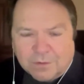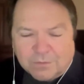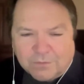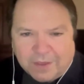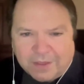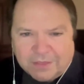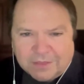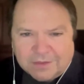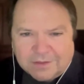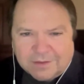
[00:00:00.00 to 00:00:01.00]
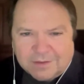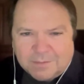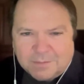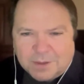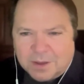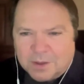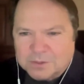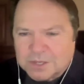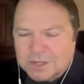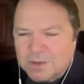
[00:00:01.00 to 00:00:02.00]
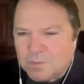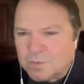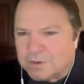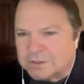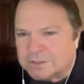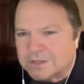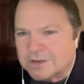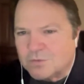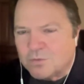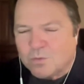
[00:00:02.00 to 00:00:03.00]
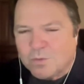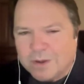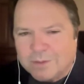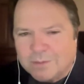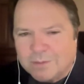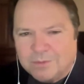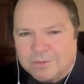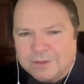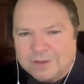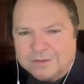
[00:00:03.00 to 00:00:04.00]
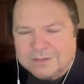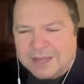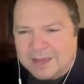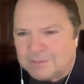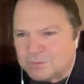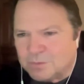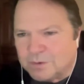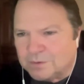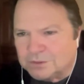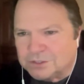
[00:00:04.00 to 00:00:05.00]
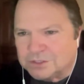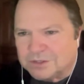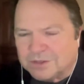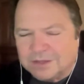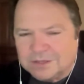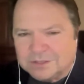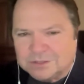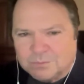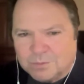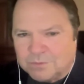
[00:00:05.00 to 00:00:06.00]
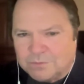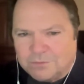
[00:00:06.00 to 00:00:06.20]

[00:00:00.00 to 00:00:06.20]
her faith, because it was incredible in times where just things were